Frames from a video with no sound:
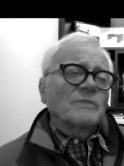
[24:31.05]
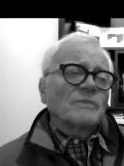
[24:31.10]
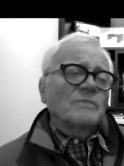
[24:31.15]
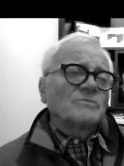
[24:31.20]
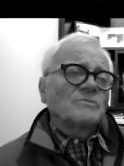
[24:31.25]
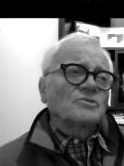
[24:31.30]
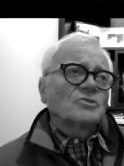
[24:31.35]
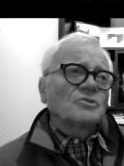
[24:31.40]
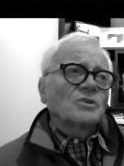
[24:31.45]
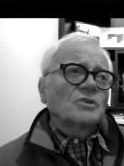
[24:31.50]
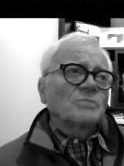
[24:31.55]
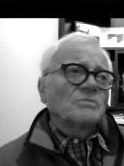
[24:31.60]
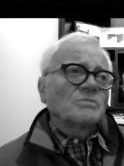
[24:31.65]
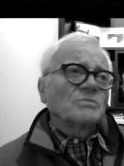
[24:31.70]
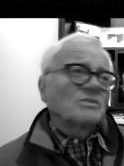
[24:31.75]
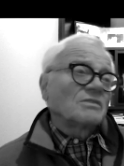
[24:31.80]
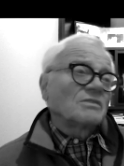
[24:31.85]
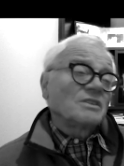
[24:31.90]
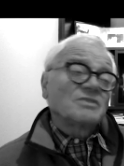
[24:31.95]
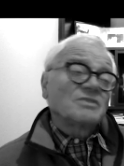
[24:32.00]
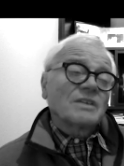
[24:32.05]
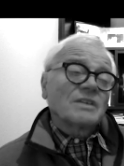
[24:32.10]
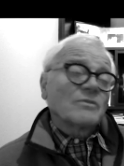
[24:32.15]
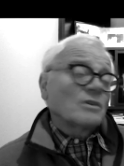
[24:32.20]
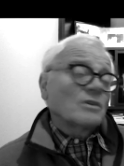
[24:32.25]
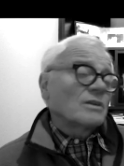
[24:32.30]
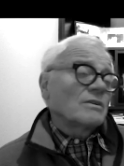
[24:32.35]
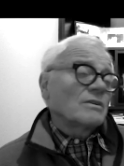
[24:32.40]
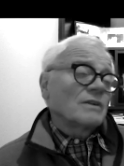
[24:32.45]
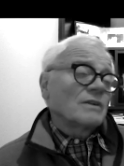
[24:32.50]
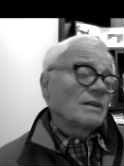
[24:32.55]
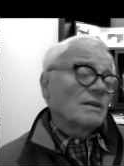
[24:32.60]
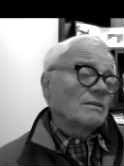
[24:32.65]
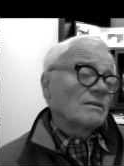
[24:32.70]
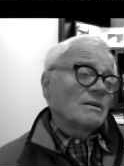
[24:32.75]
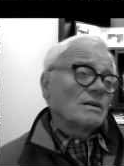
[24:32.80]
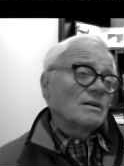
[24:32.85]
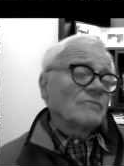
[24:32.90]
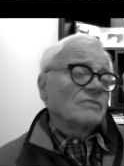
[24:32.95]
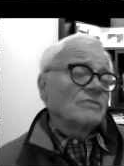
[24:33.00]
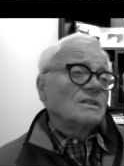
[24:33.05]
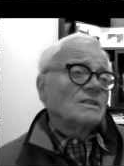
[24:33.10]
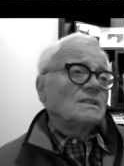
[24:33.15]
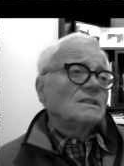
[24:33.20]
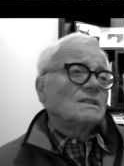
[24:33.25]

much good. But D700 I love.